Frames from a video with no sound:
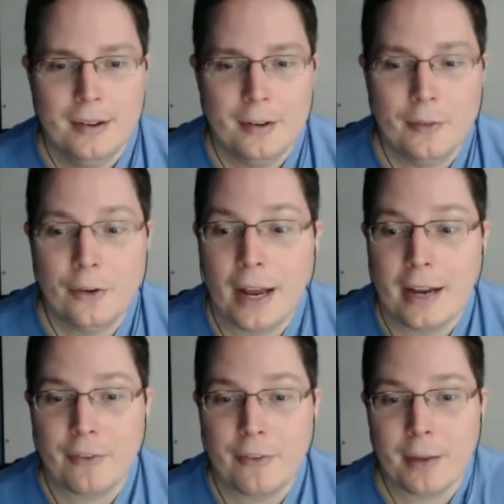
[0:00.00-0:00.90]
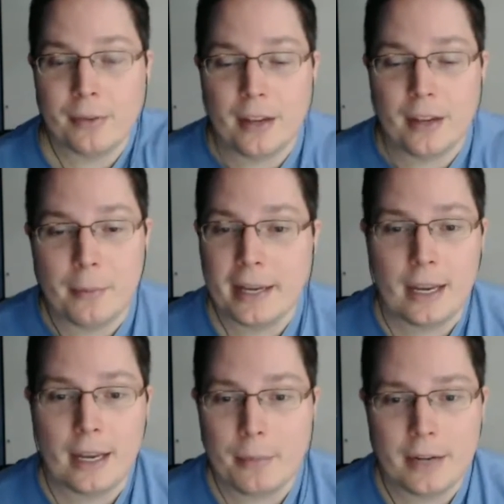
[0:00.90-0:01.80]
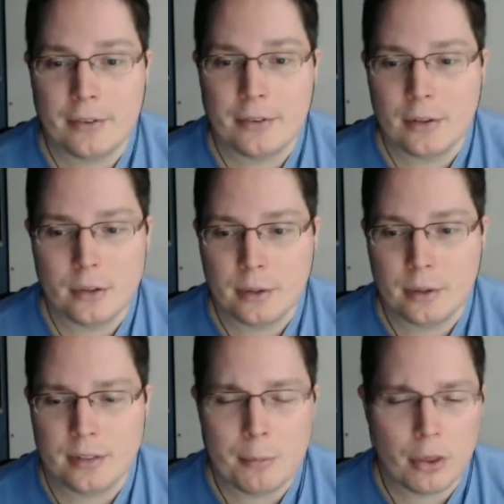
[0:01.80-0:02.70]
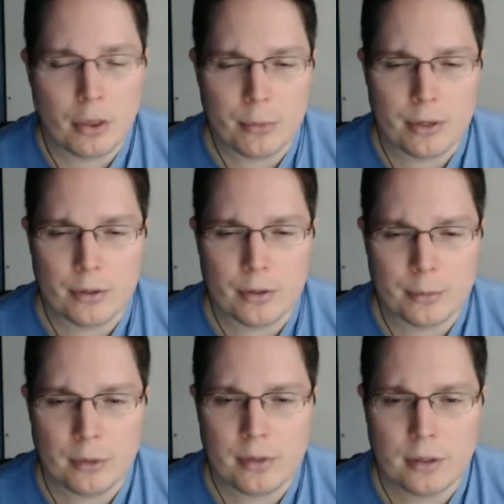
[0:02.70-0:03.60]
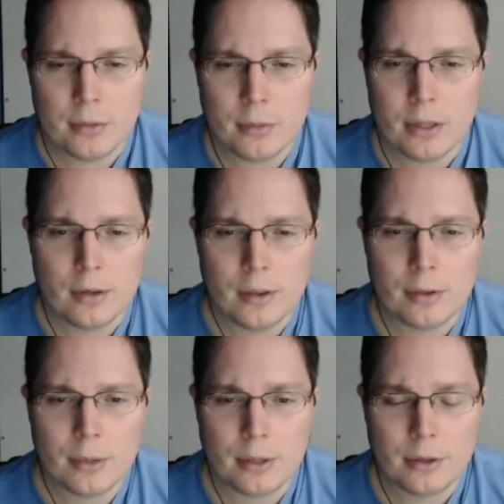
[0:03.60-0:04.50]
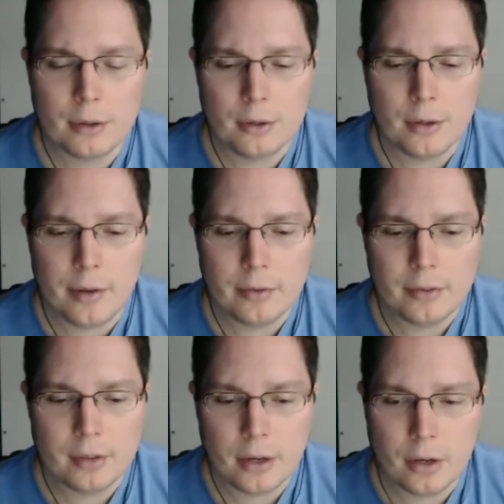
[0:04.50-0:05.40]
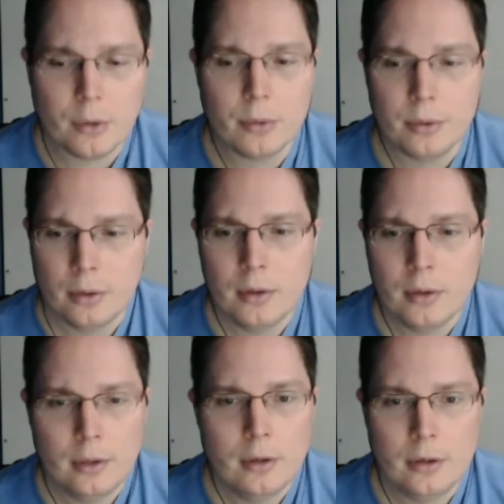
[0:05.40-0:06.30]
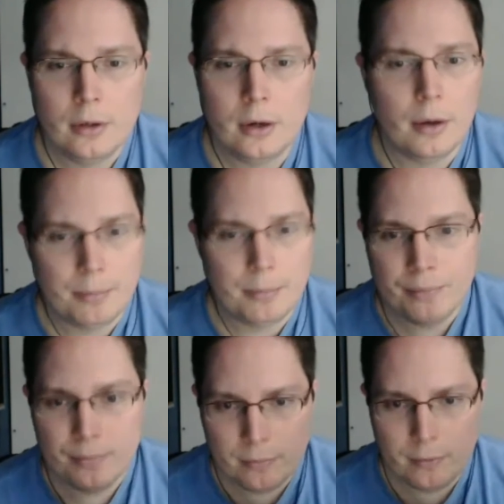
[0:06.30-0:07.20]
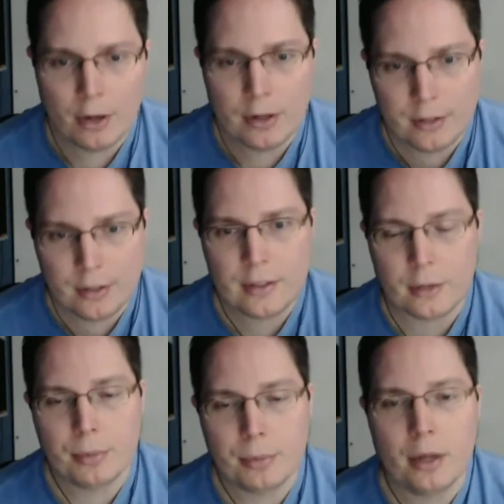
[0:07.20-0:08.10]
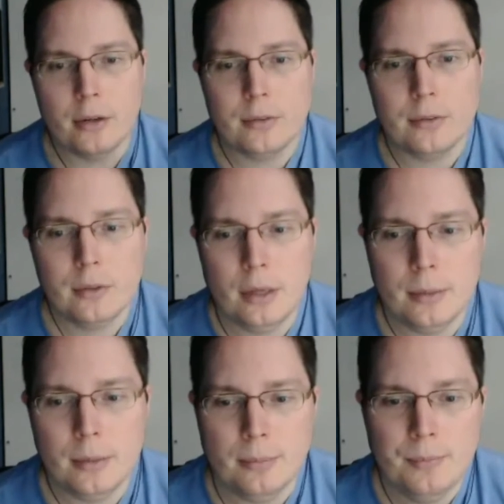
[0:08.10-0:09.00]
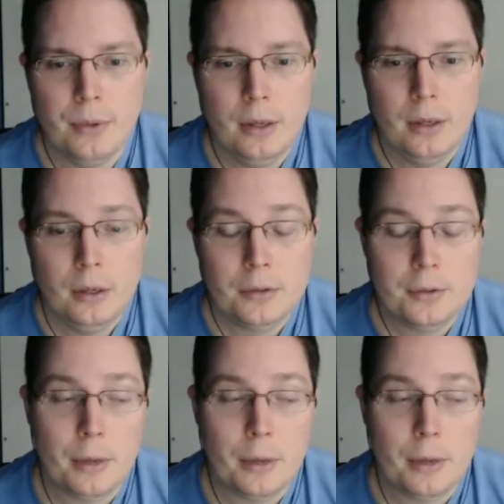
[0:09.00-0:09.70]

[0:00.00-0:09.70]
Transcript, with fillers: for ninety-five percent of them, I can't imagine you could do it. Same with thrillers. Most of the really good thriller novelists I know are very detailed plotters. Um, that's why